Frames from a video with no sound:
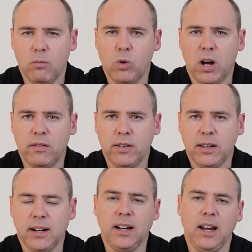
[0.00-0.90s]
rather
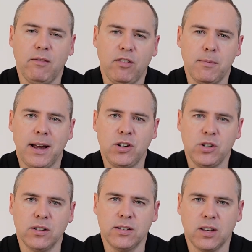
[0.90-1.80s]
than an
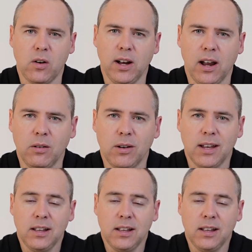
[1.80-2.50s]
information silo.